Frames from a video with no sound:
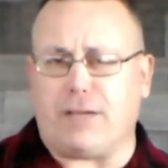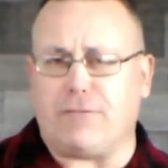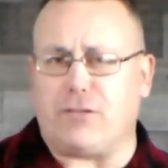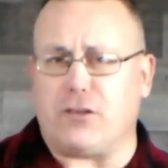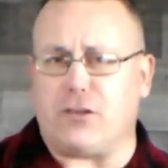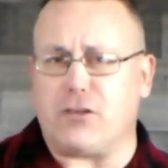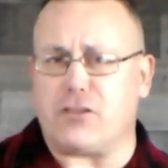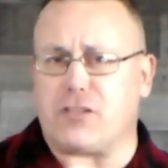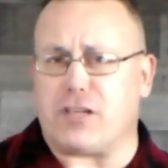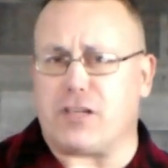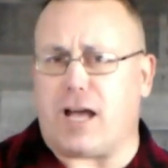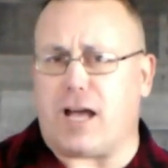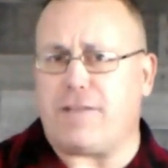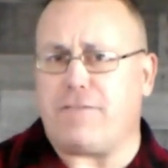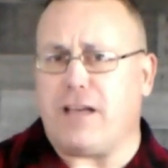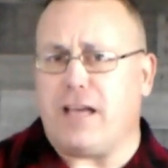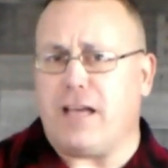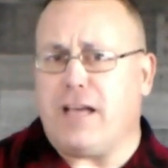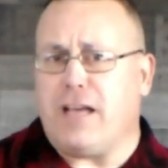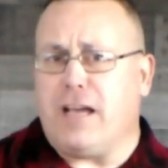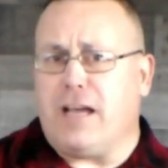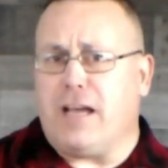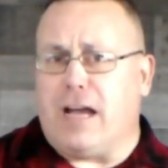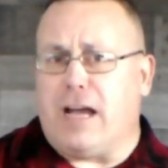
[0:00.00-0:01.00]
first
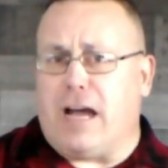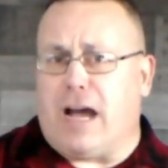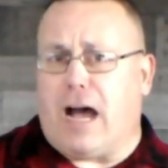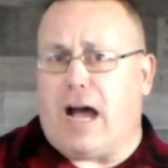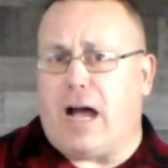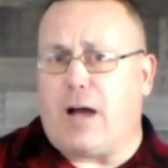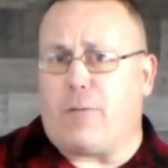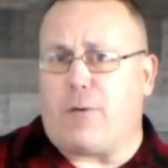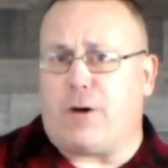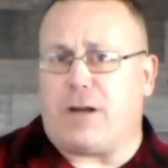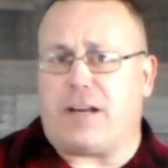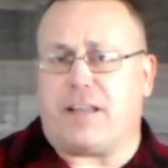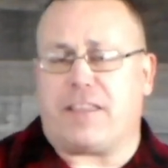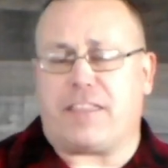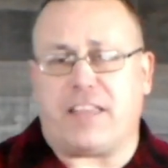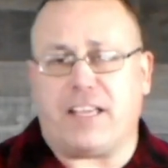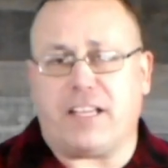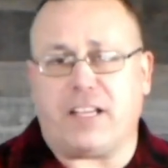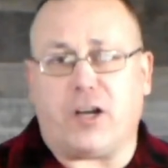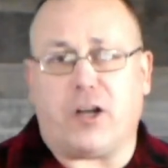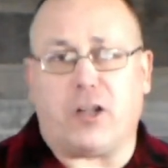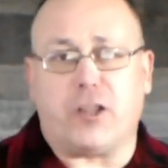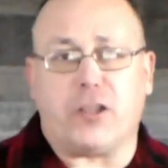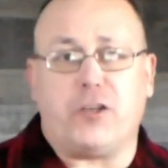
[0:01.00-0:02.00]
off, I want to
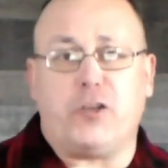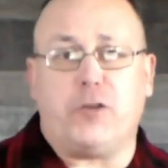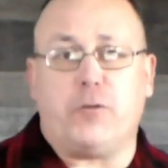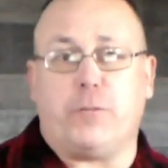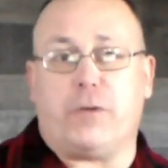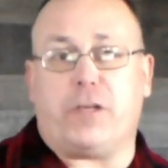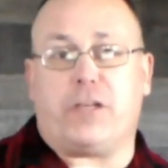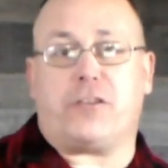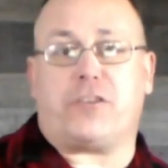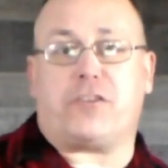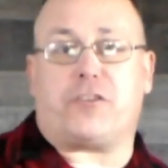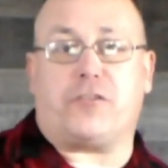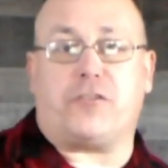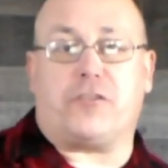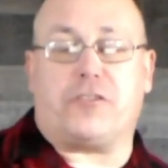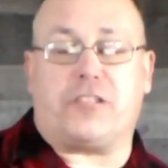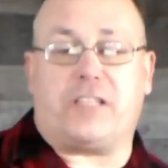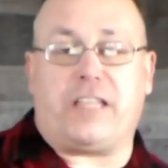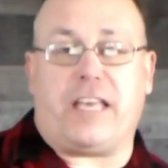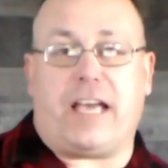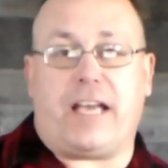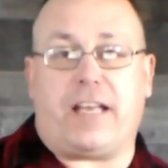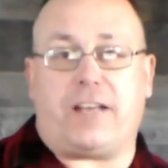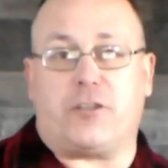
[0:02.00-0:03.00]
thank all the new
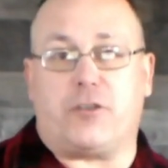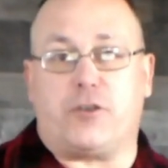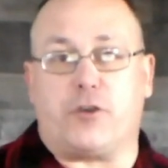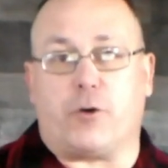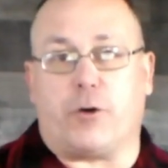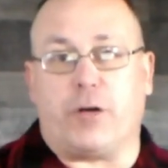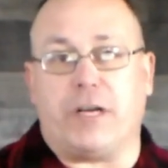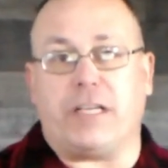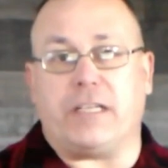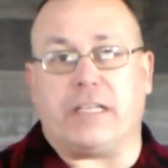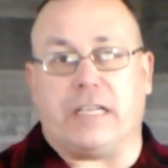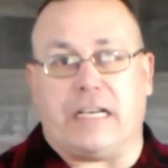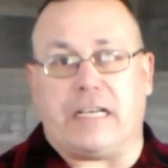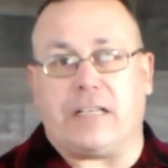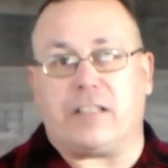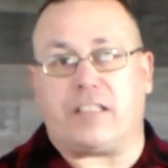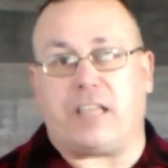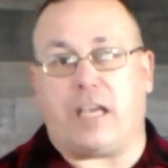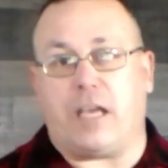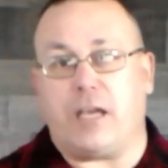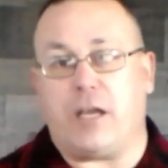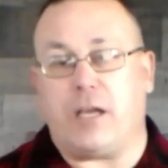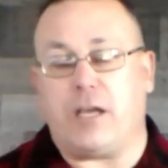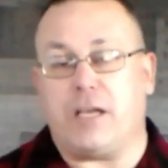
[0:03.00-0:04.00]
ministers that joined
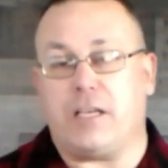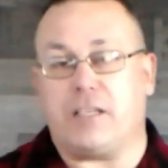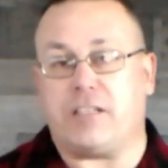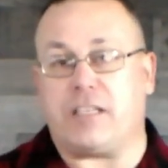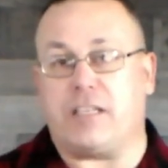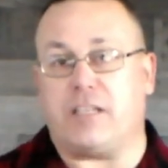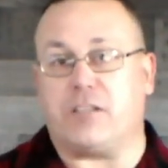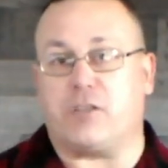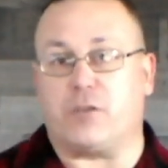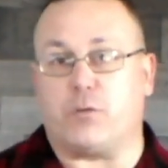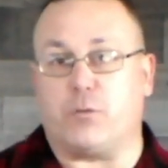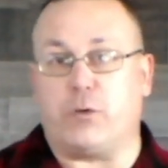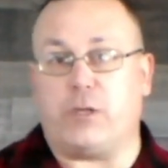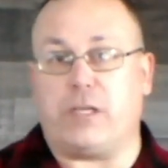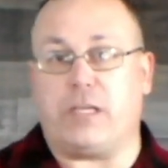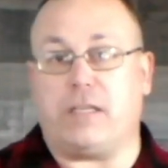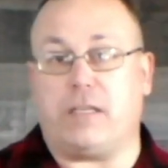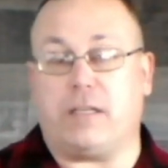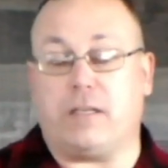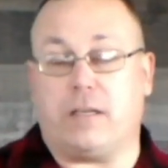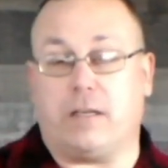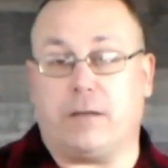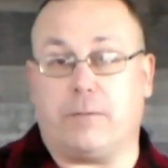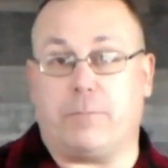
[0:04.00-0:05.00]
us since
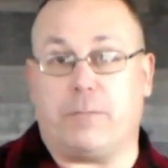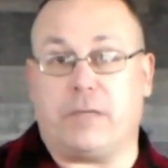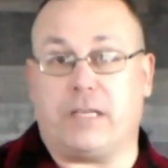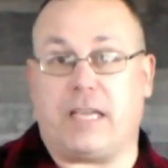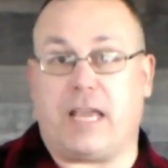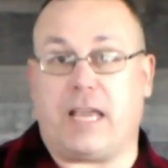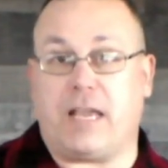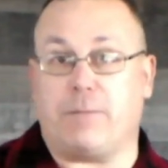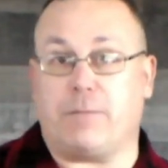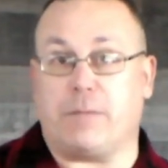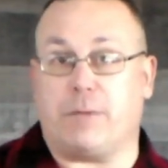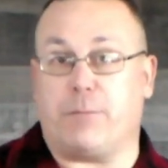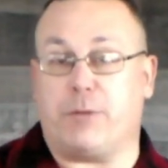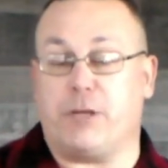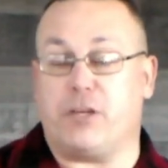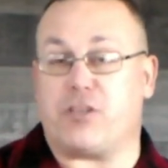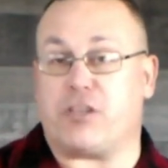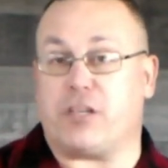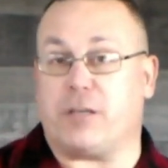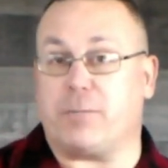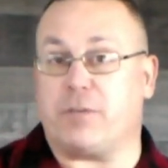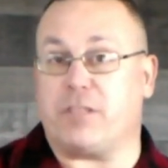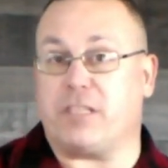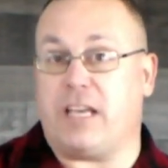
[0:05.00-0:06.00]
we became the
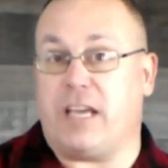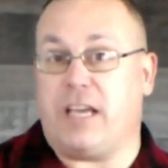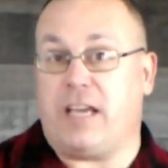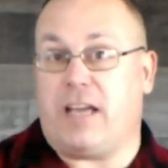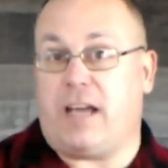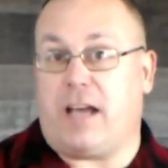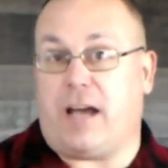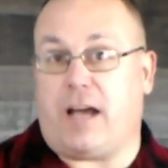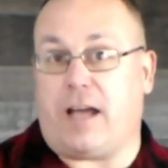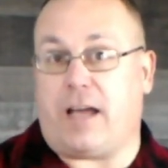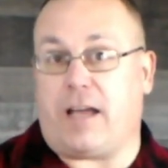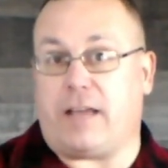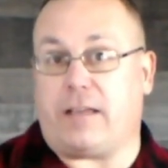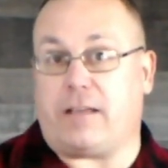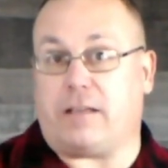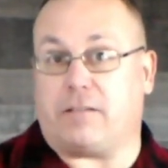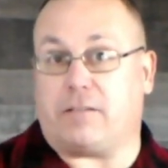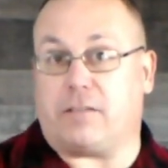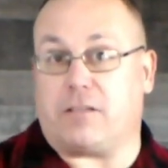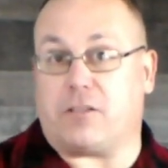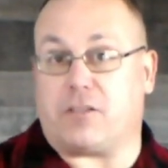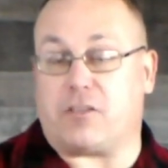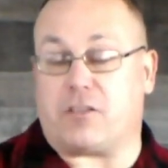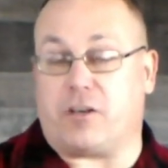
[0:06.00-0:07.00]
bishops.
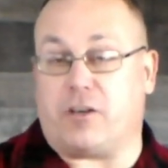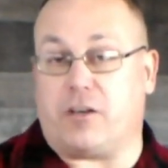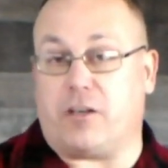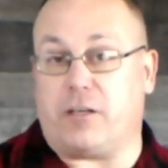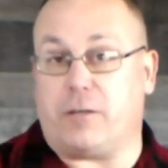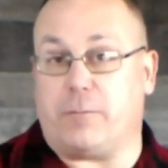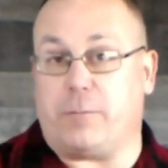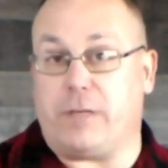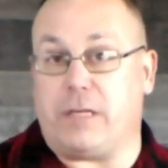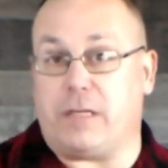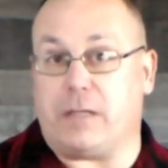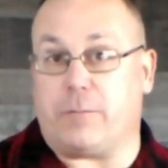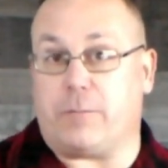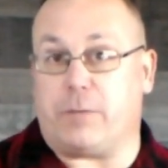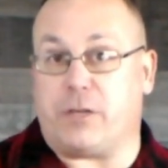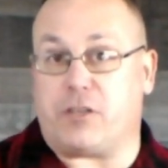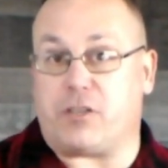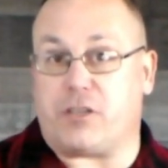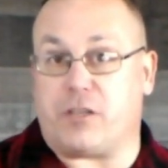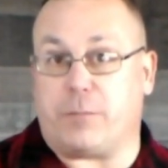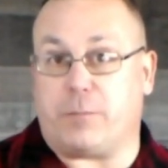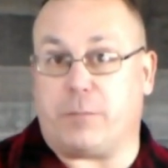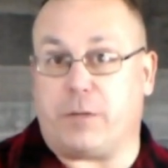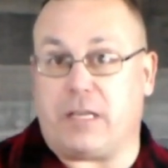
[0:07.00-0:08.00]
I started being the
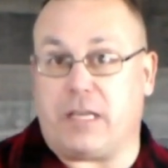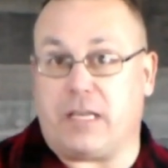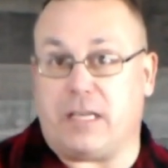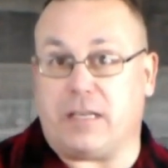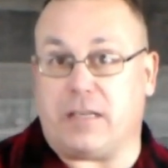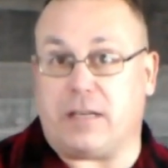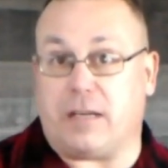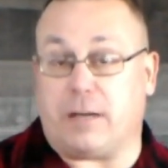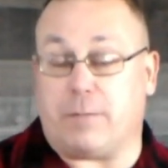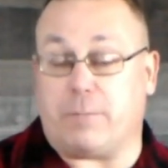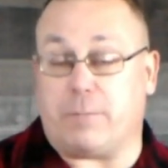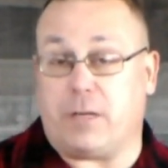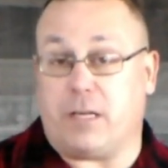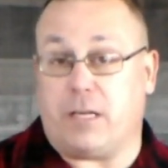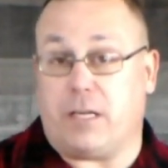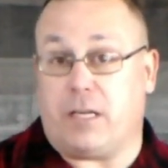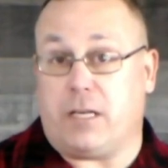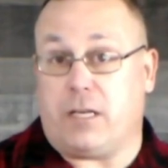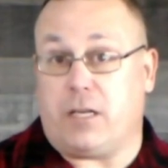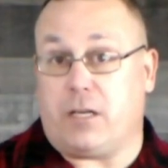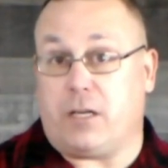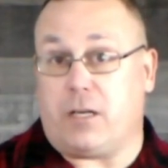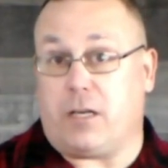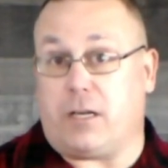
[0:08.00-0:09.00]
bishop in on
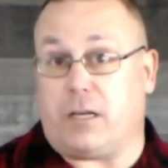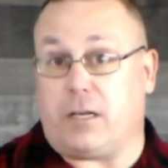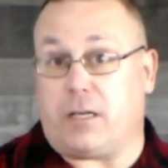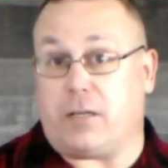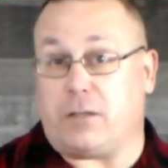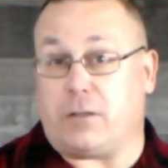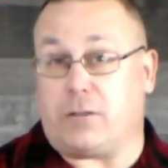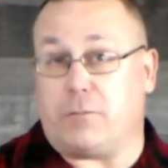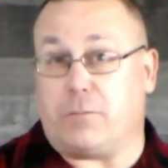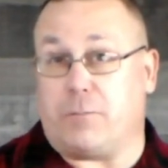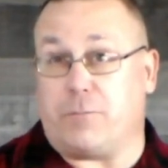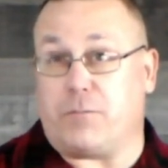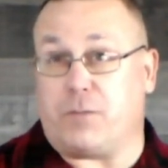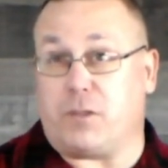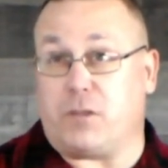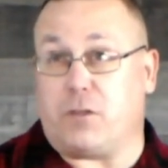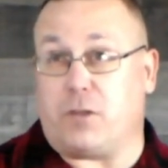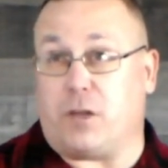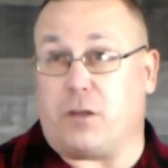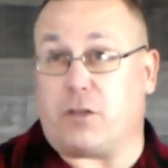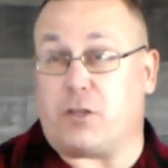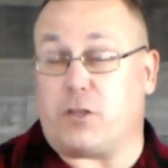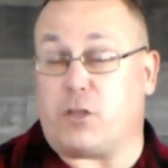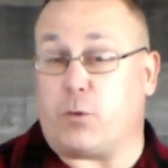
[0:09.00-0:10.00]

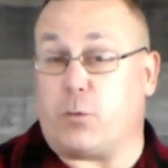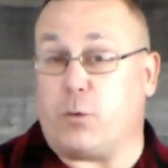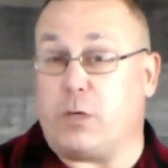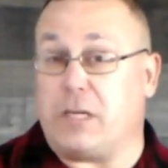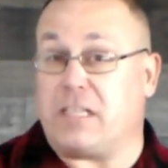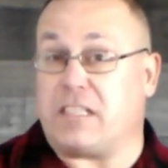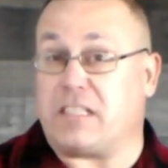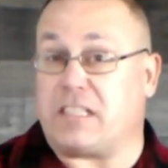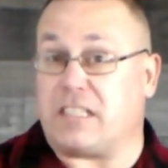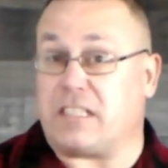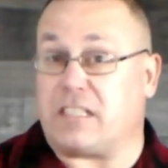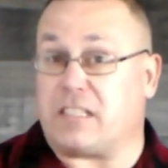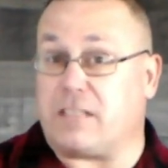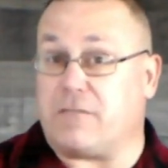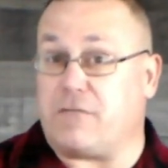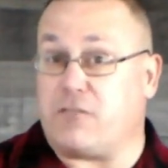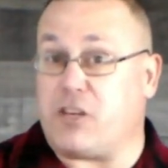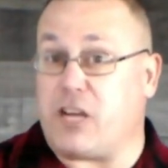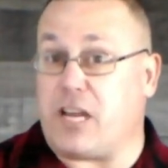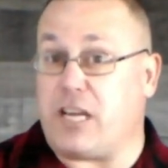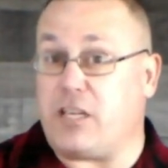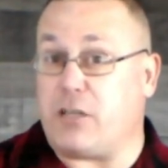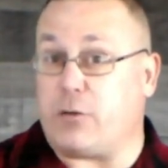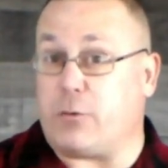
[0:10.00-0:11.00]
the 26th
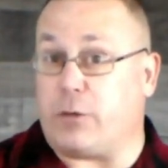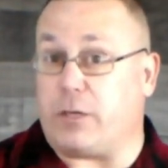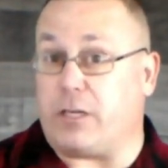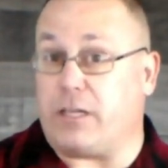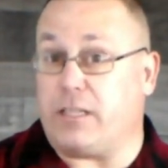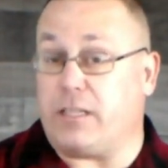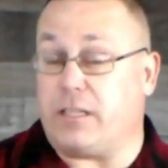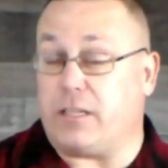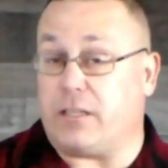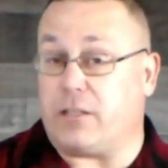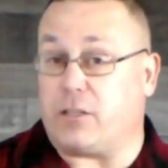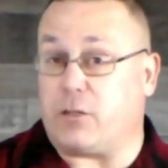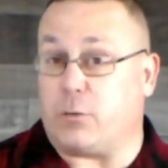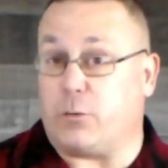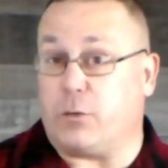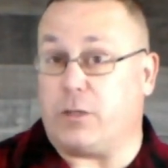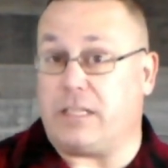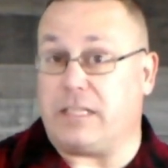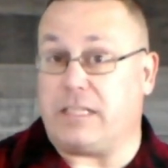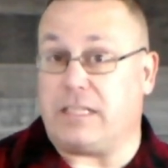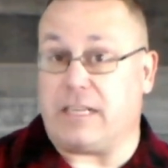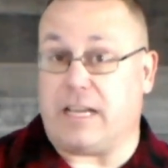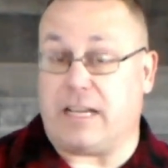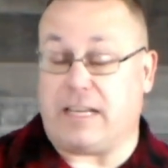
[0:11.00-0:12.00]
of January,
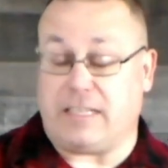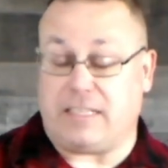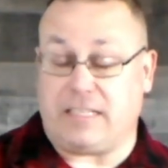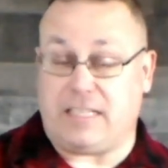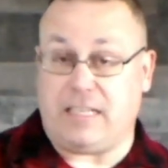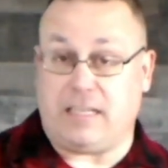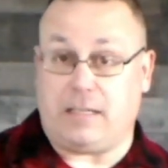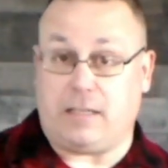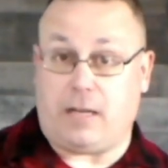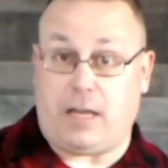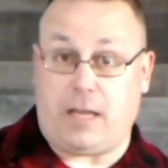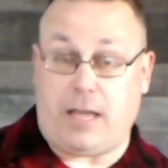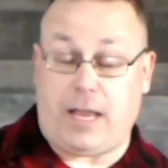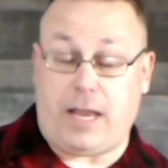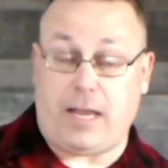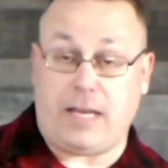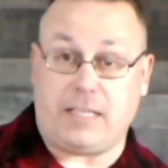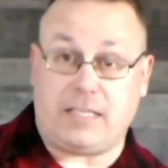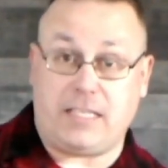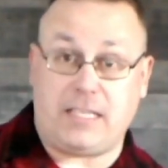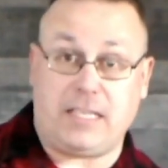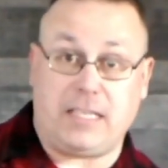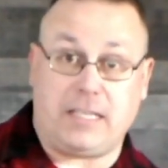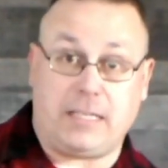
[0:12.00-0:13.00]

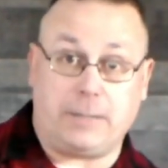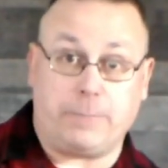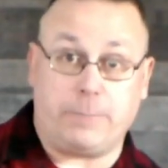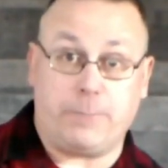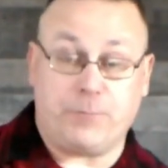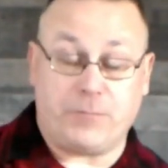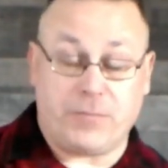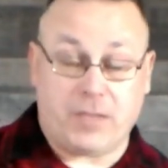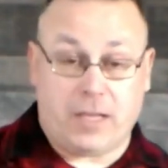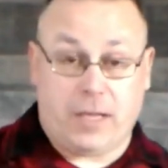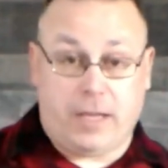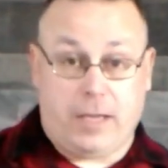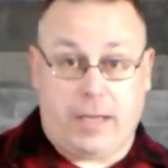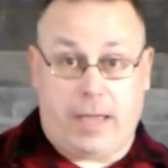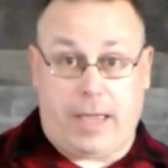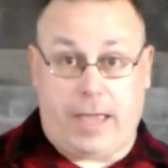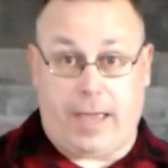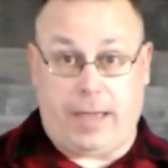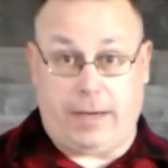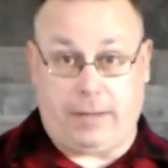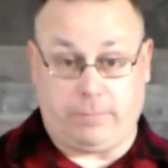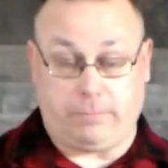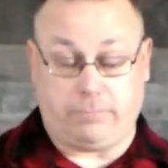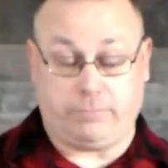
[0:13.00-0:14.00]
2018.
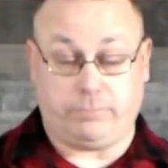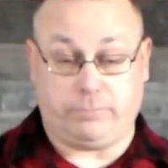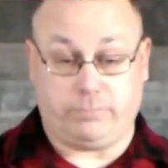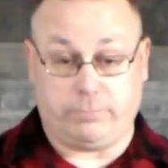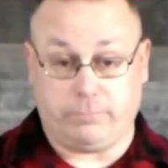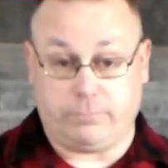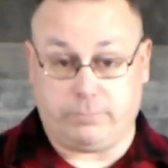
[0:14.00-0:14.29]
And